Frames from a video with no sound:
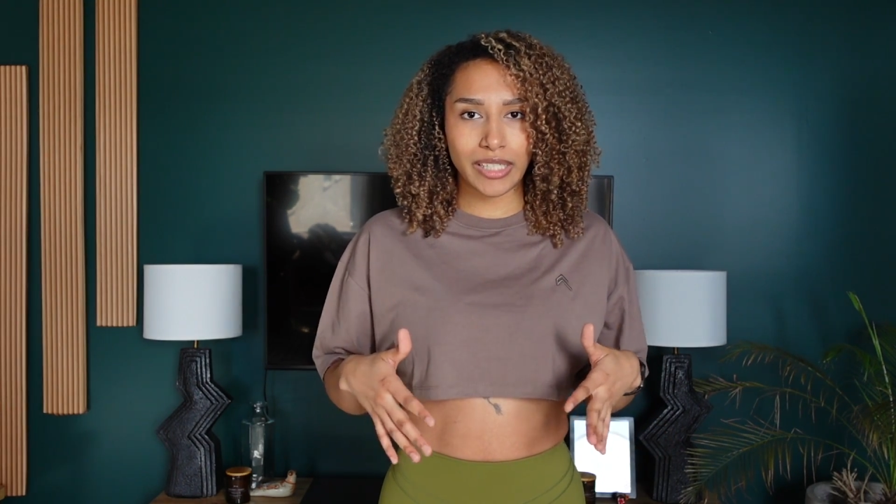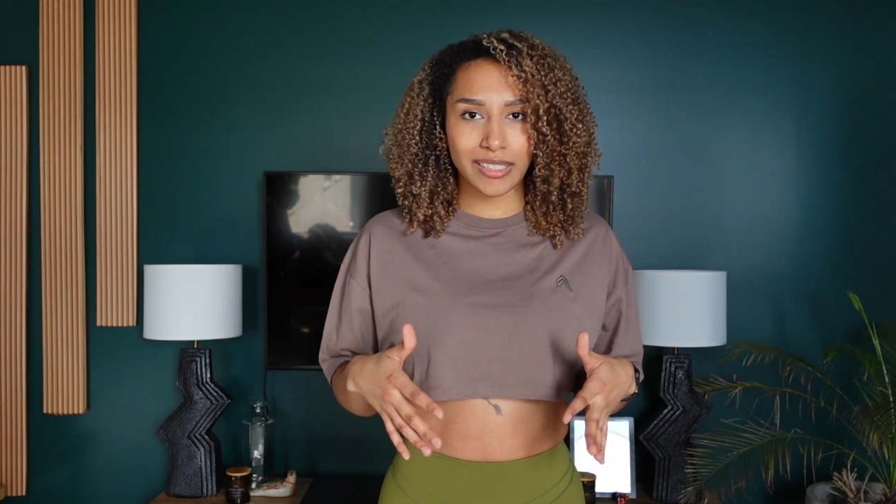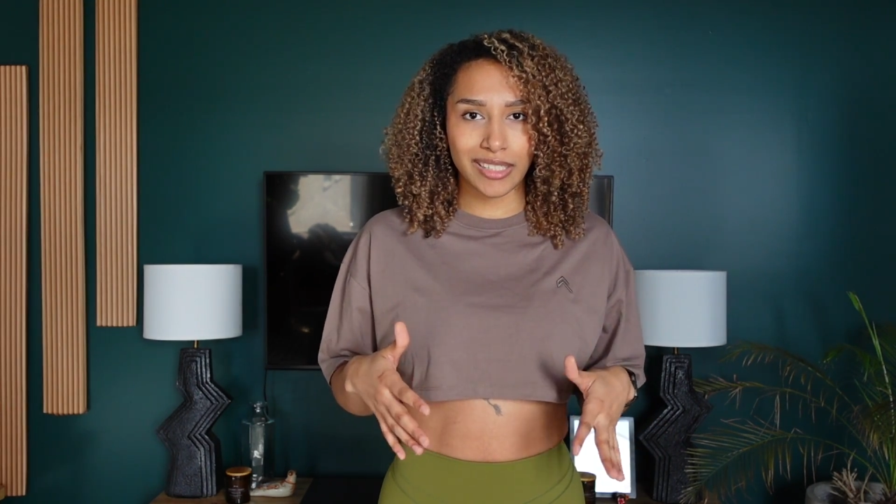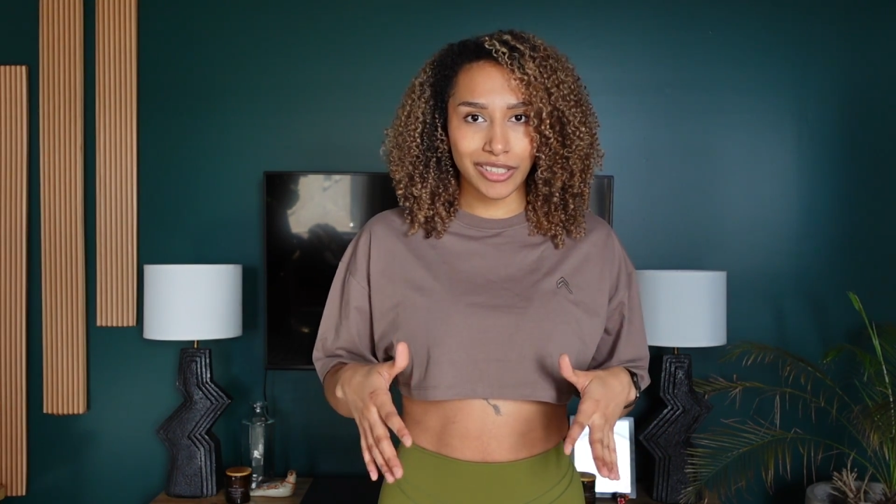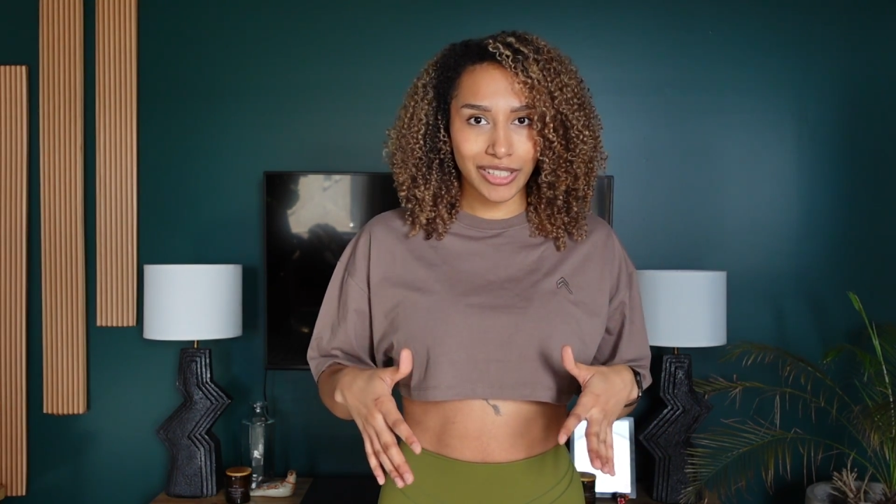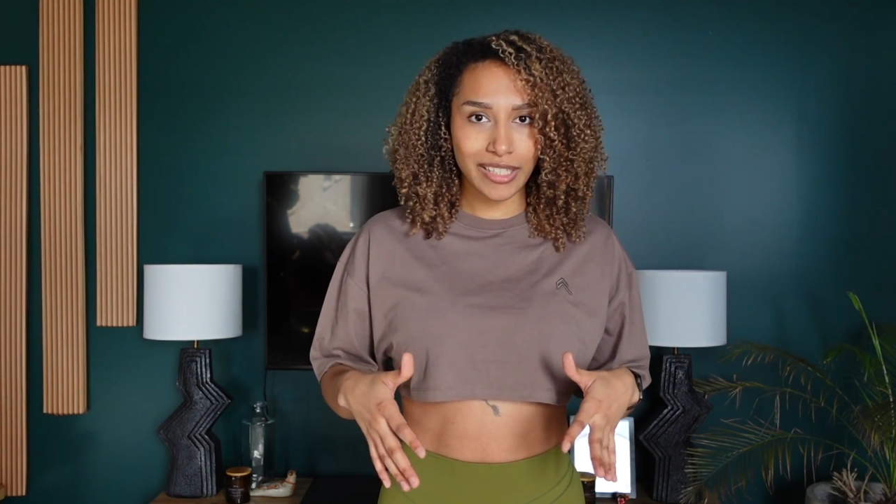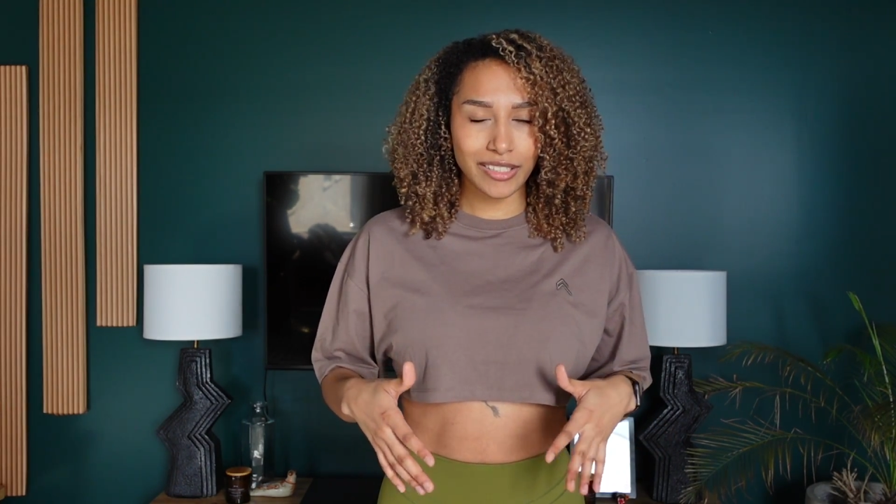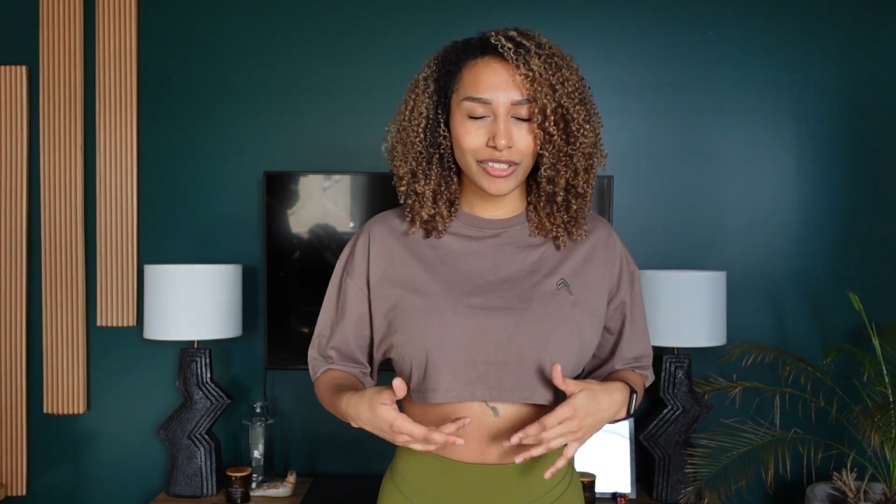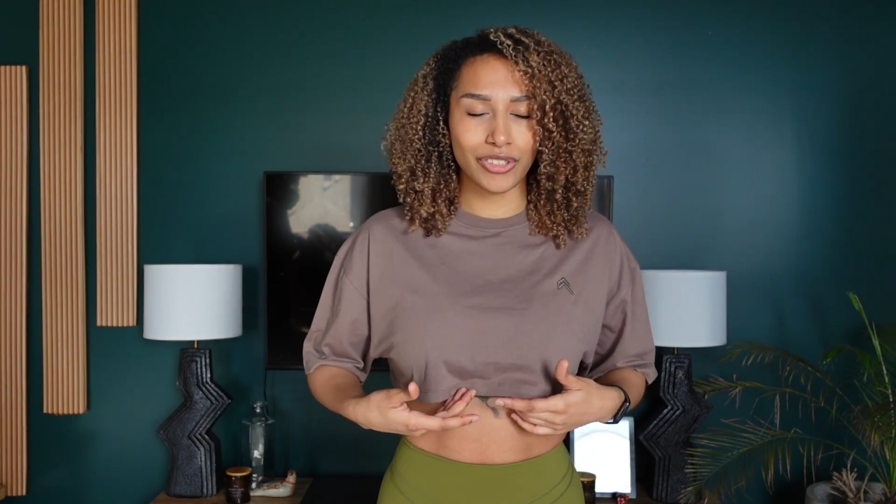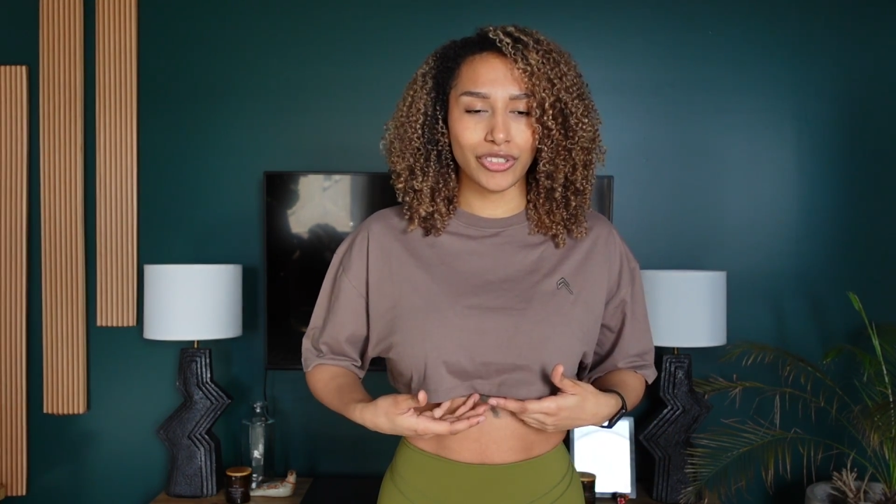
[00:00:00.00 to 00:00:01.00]

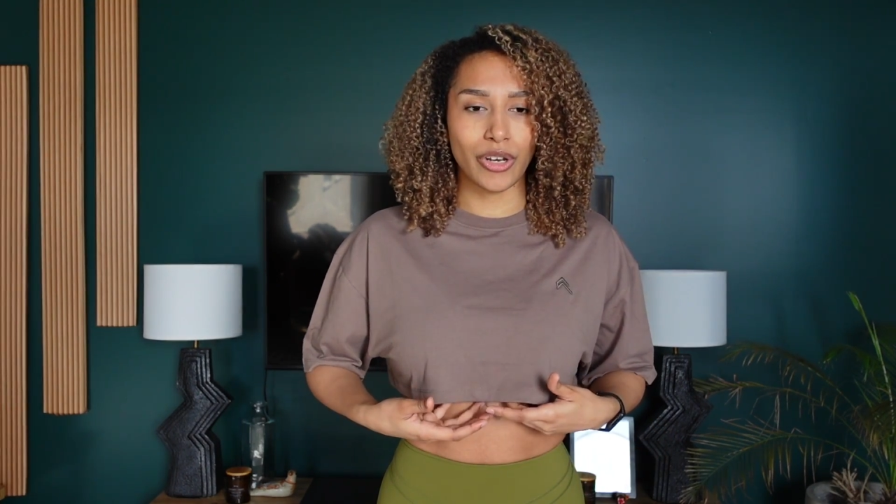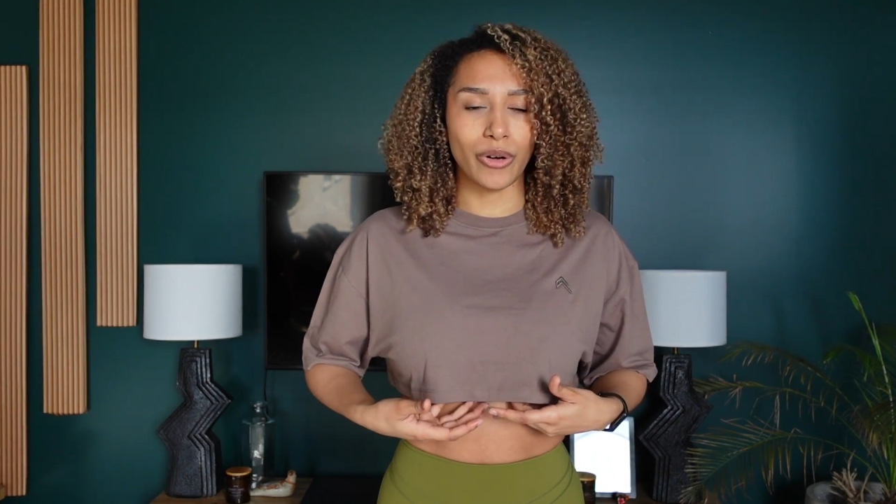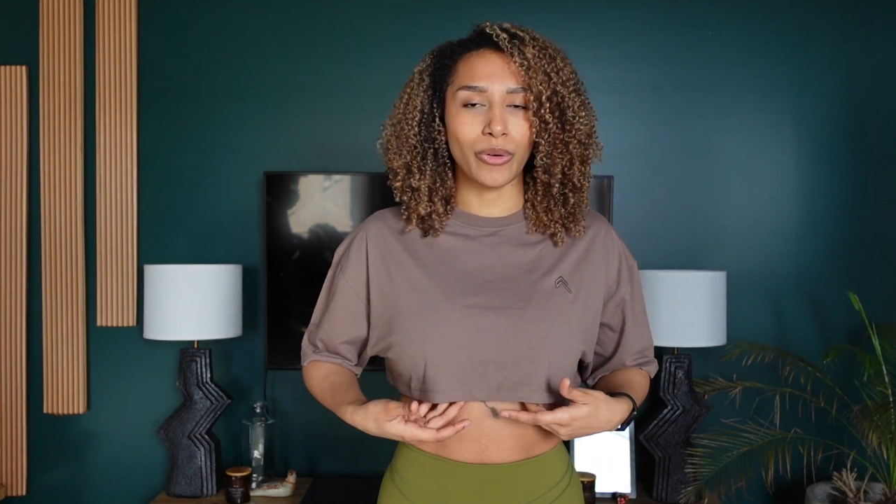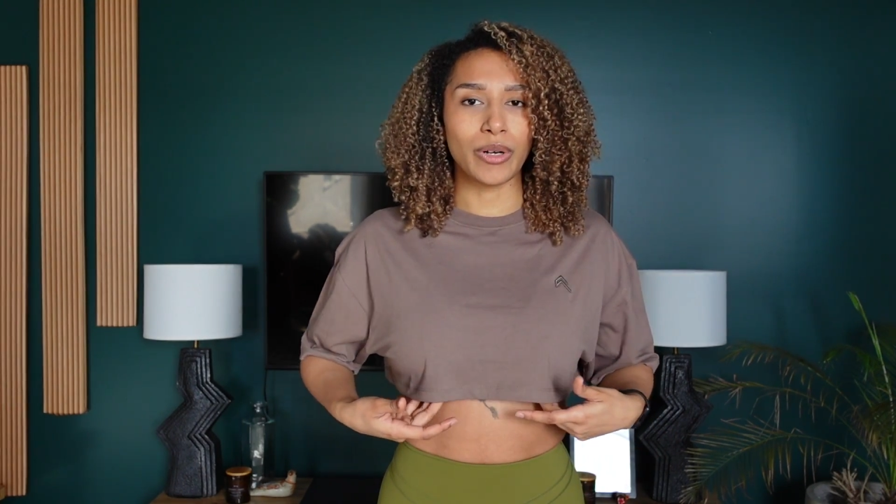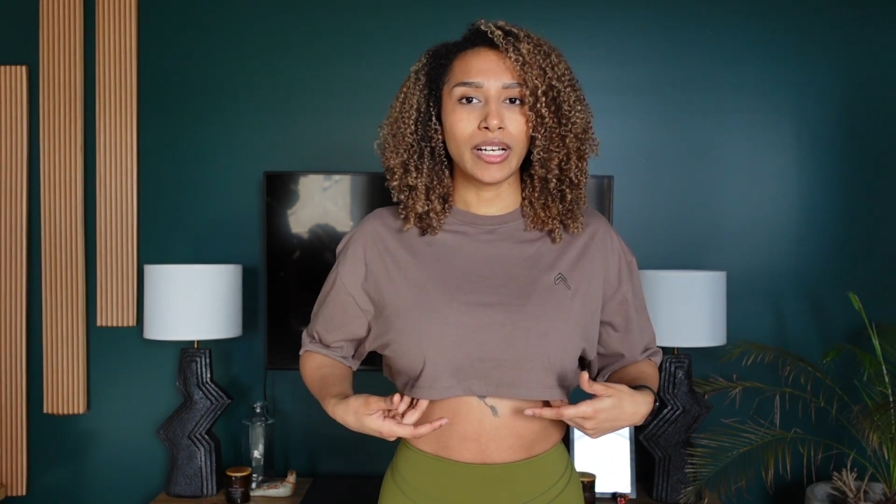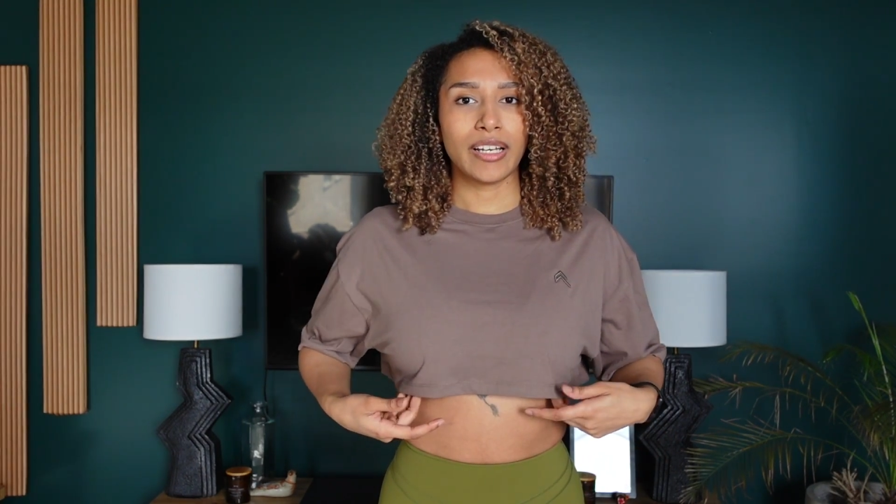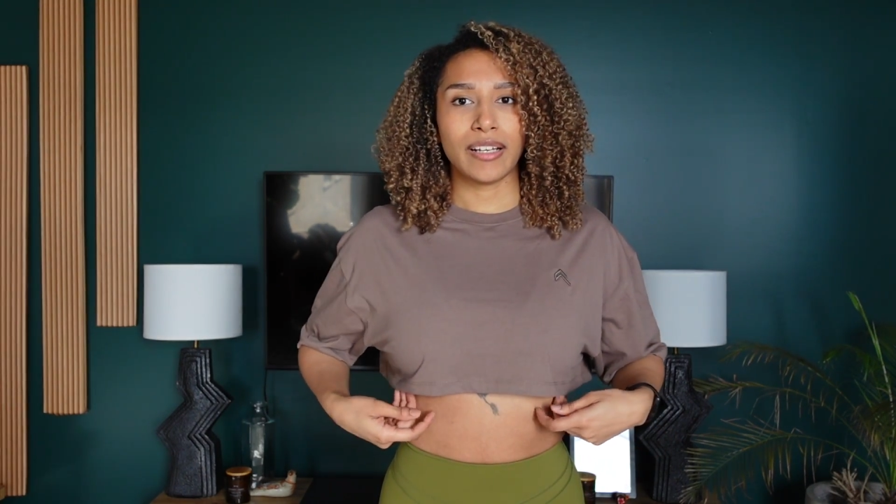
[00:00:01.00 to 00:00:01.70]
serious, so